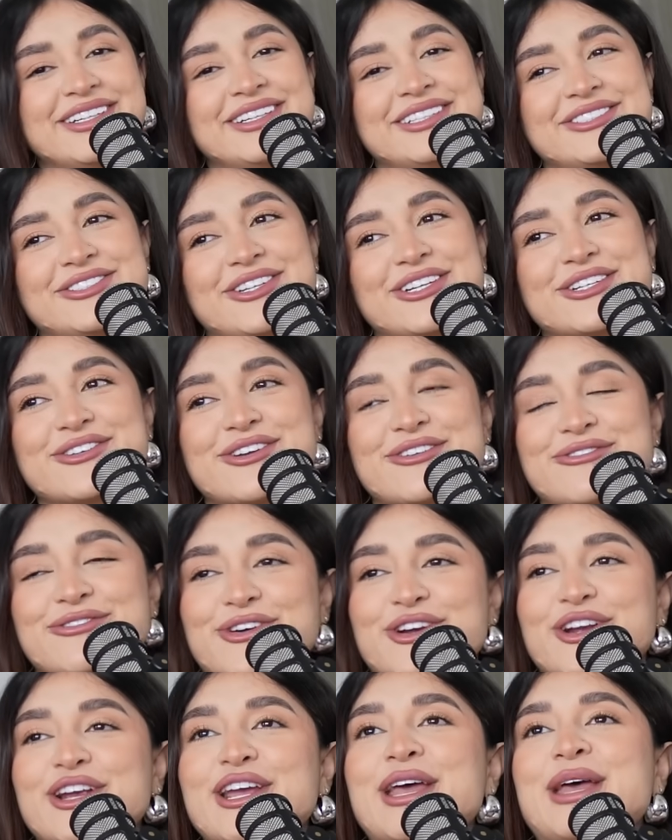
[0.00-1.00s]
in
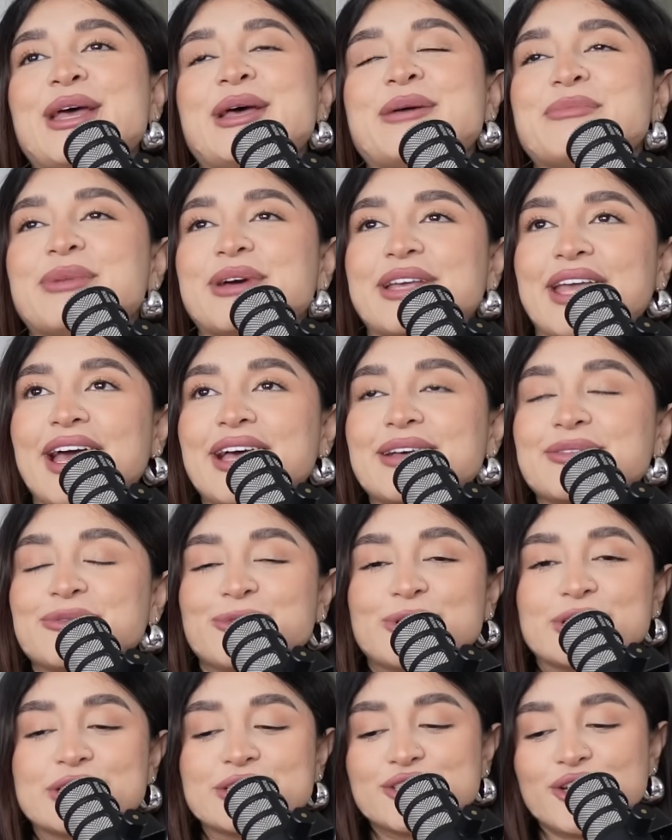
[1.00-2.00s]
2024 but yeah
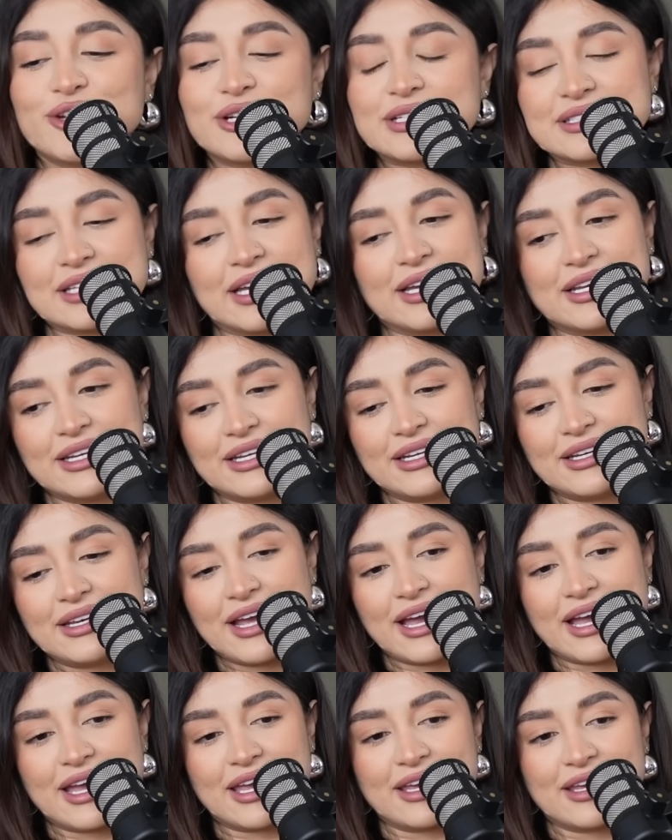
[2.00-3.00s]
we're so excited
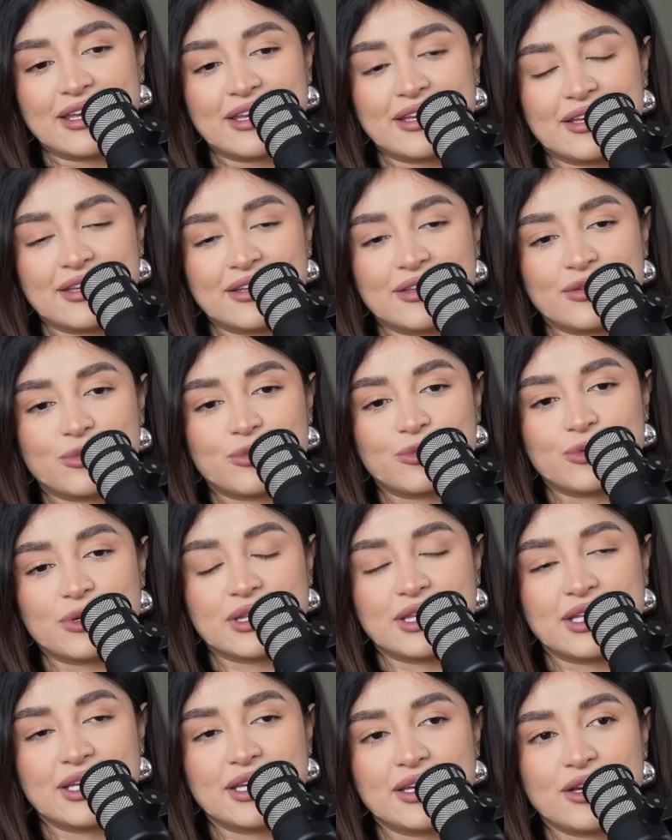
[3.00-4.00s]
i
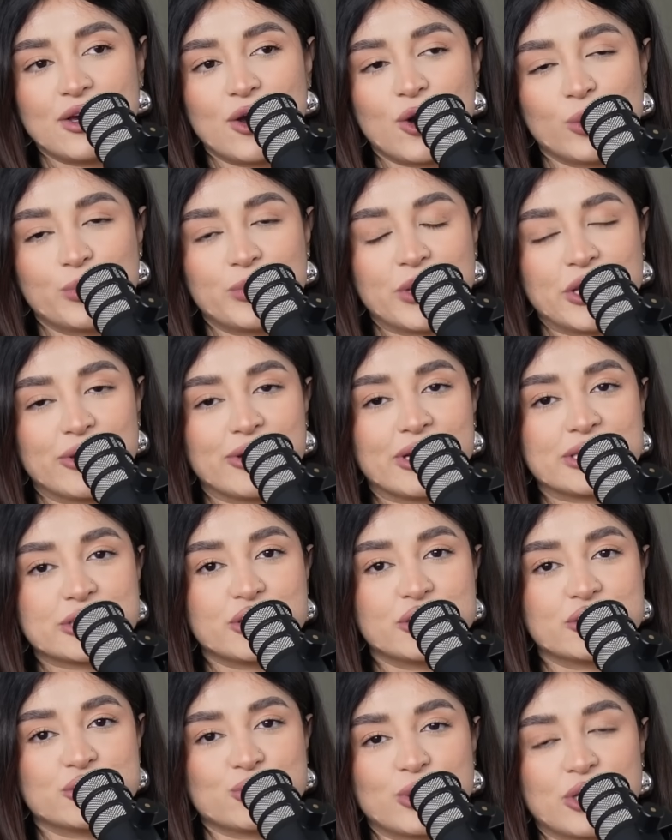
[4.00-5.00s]
really hope that you guys
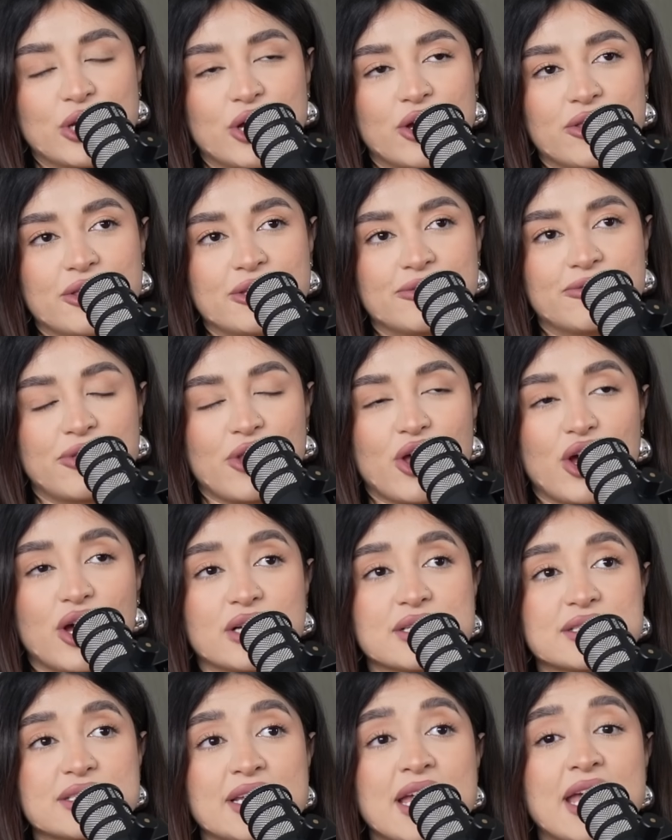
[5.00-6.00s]
are enjoying all the
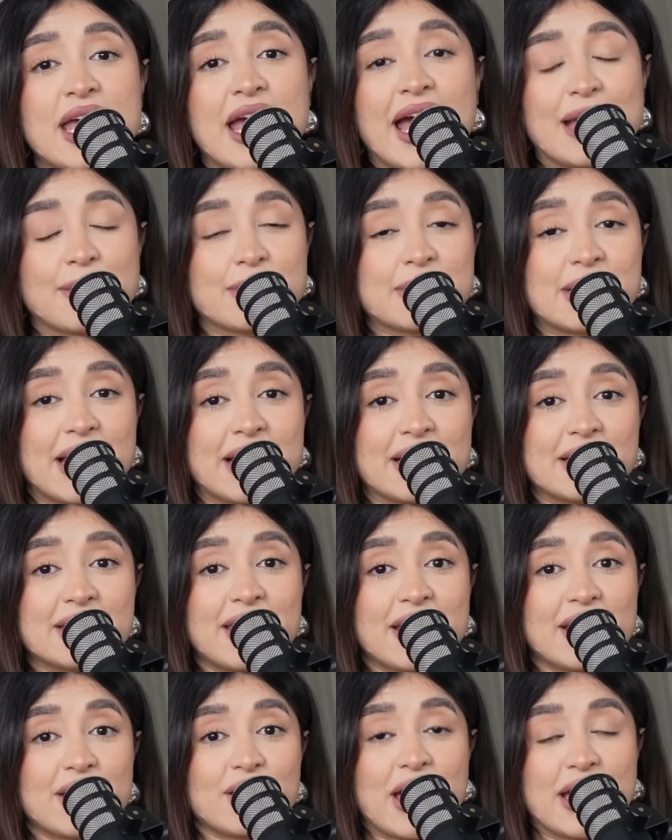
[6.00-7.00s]
vlogs i'm
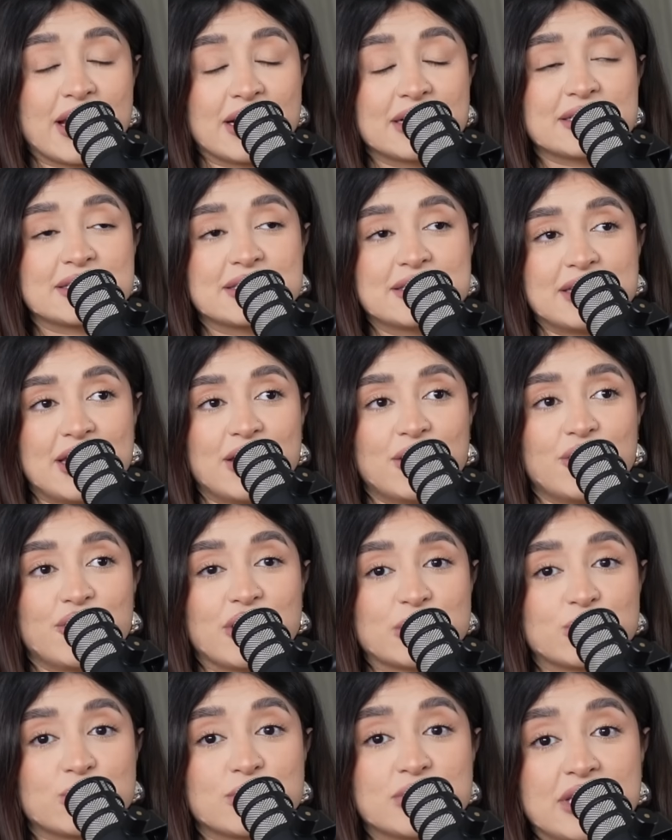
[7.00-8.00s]
glad that i can say
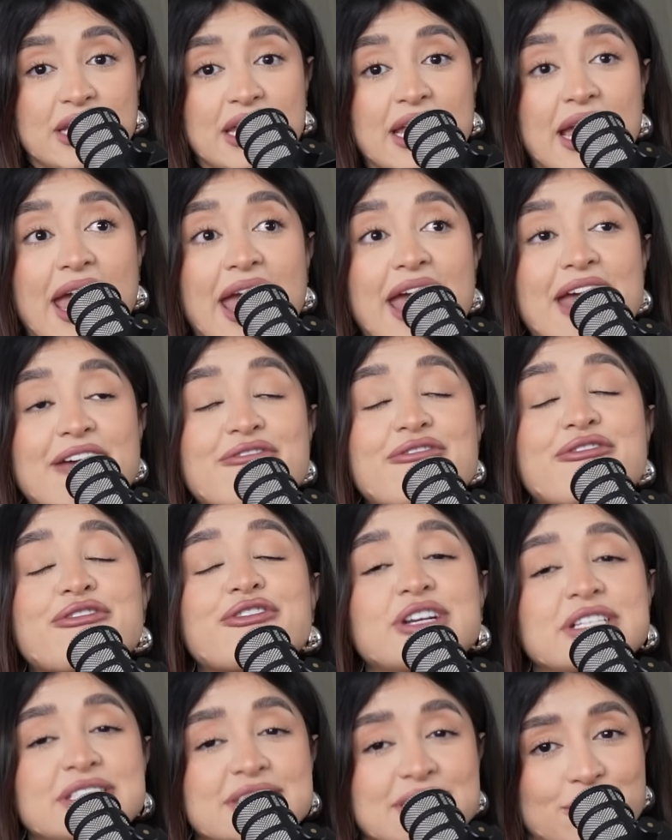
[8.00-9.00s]
you guys will see
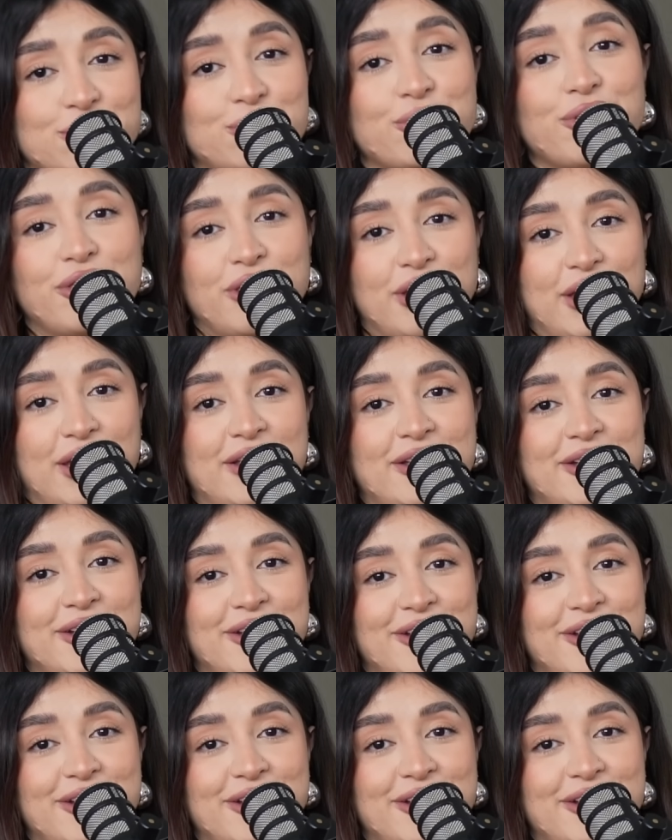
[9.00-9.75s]
every single thing